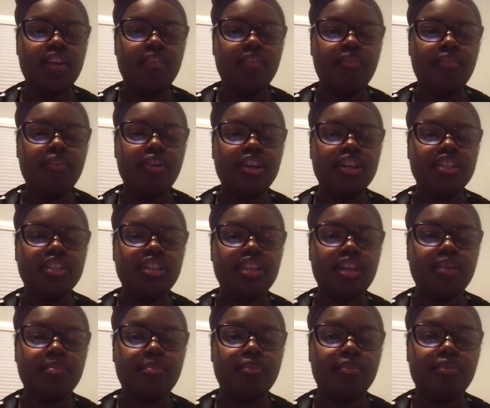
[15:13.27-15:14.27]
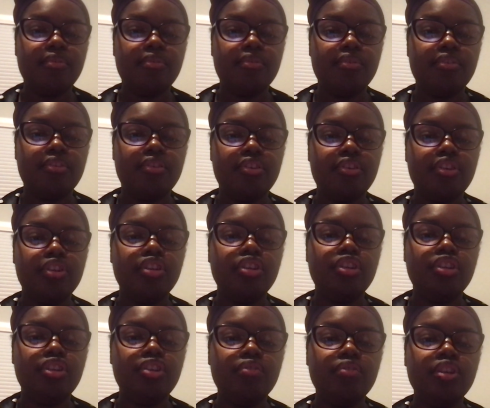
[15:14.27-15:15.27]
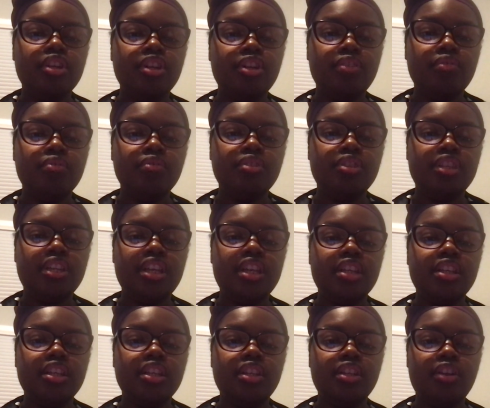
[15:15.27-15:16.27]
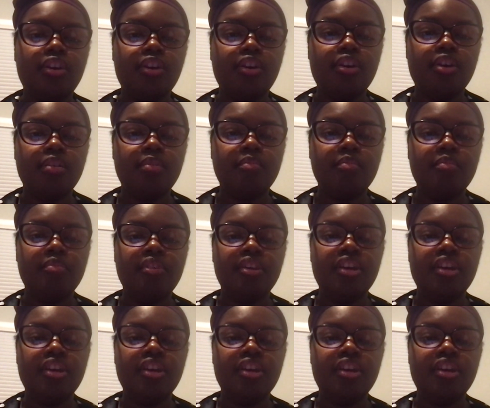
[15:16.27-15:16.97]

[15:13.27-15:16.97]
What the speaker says: for example, you can use this term,